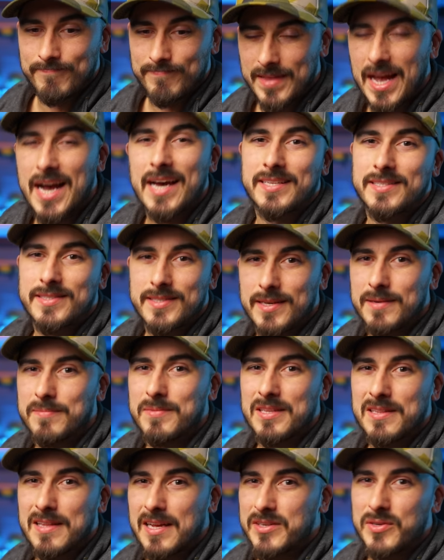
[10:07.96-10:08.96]
That is
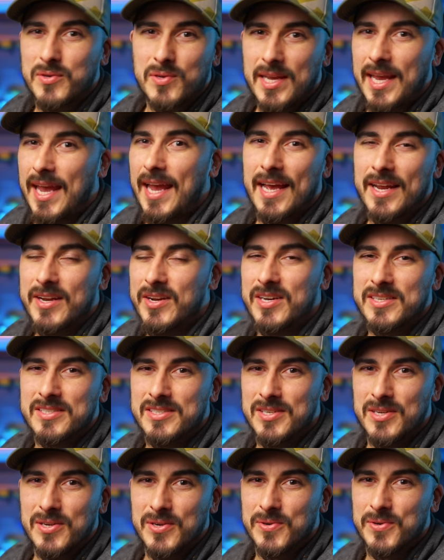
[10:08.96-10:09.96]
something that you
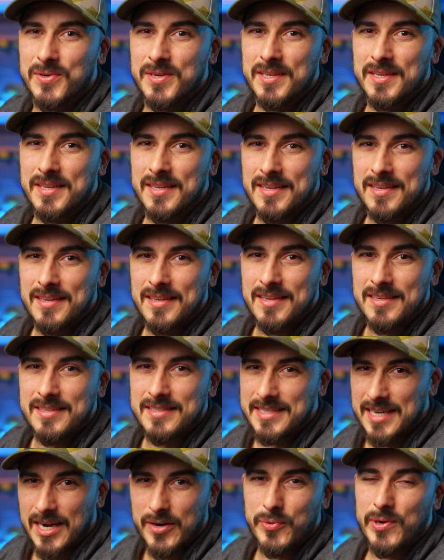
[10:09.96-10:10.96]
cannot do
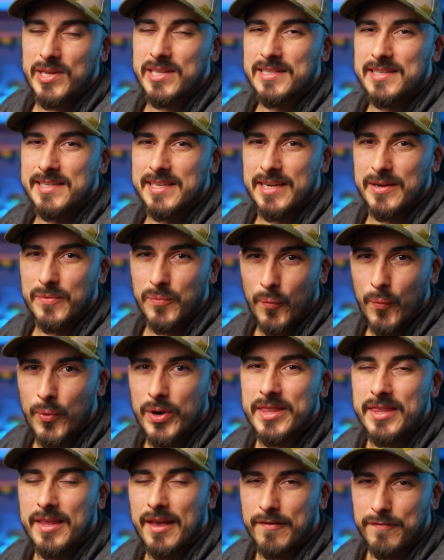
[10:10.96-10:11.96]
directly
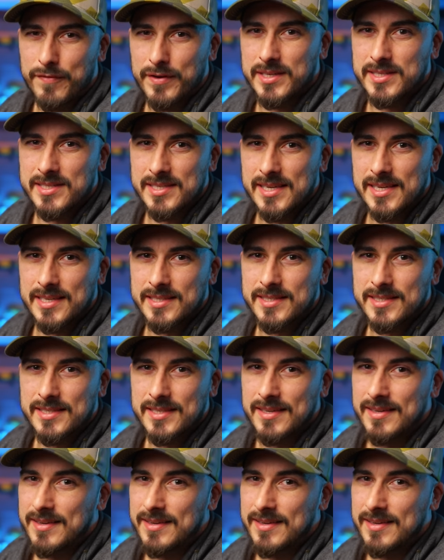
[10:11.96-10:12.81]
with the FX6